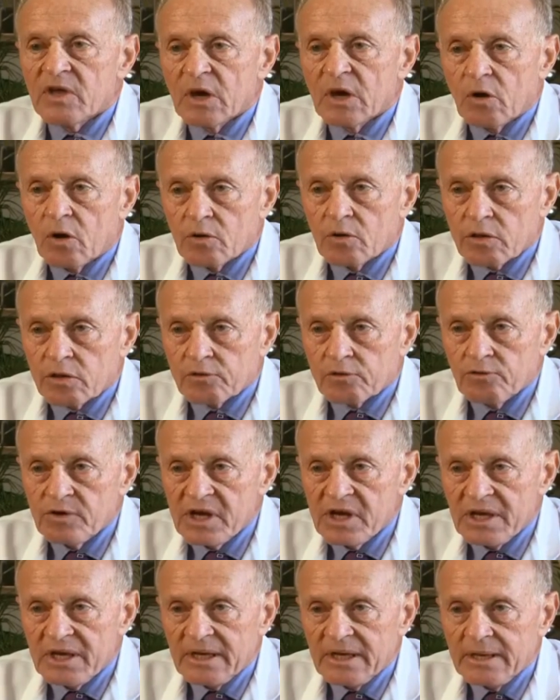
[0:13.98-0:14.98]
there are
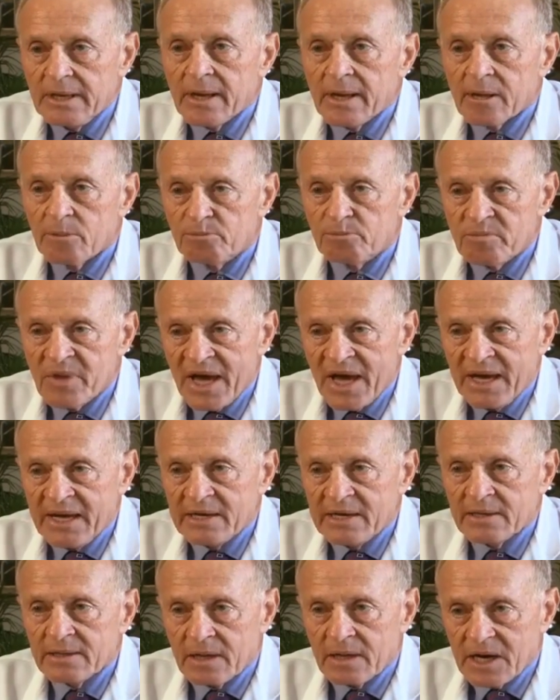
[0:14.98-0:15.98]
three
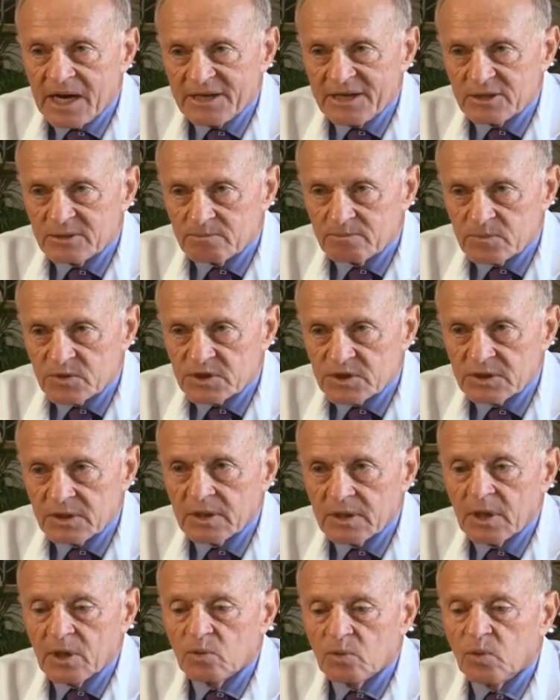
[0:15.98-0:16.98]
main items
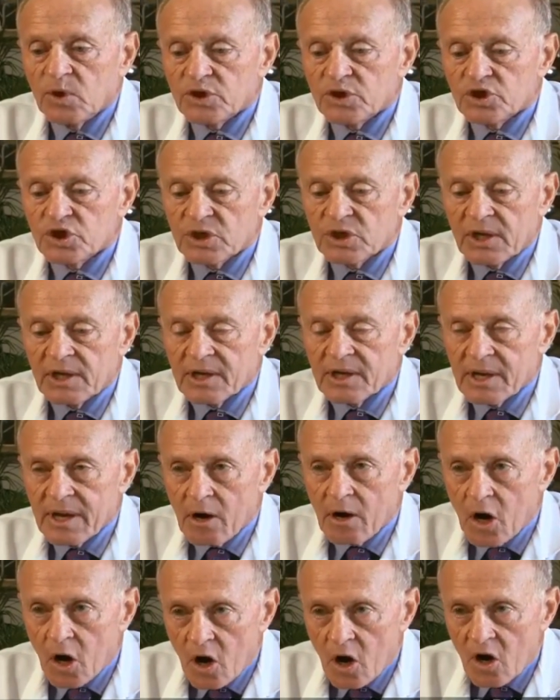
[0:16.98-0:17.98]
which
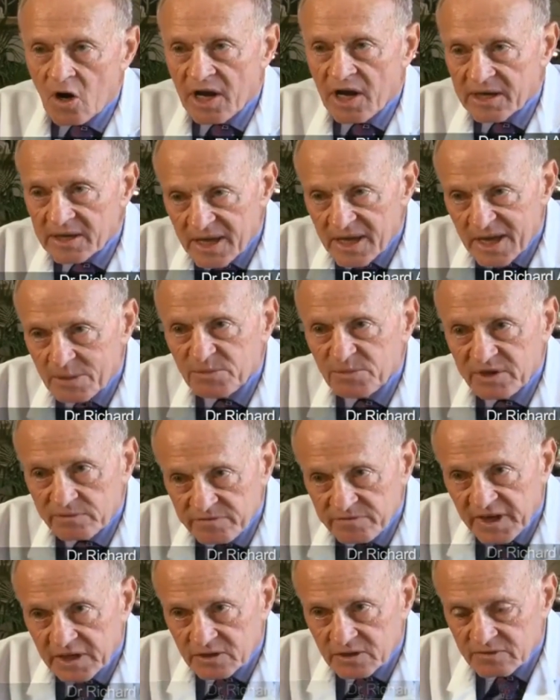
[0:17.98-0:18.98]
are and can be
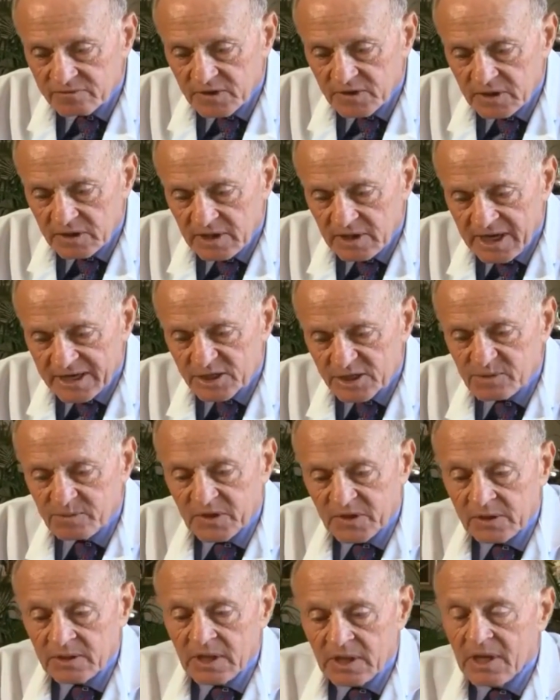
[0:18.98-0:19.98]
effective in
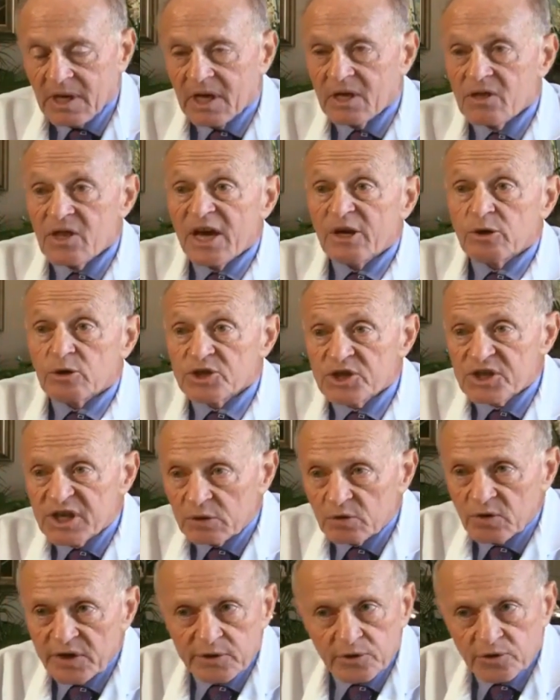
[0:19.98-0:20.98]
eczema, and they are
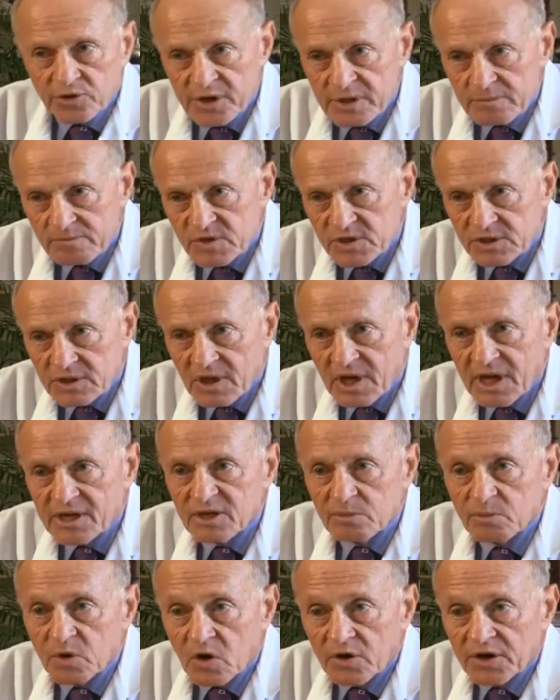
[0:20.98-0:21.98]
steroid creams,
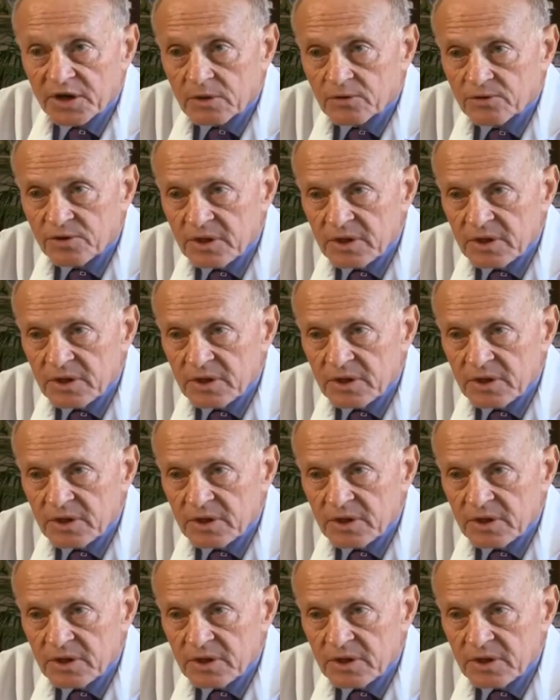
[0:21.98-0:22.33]
antibiotic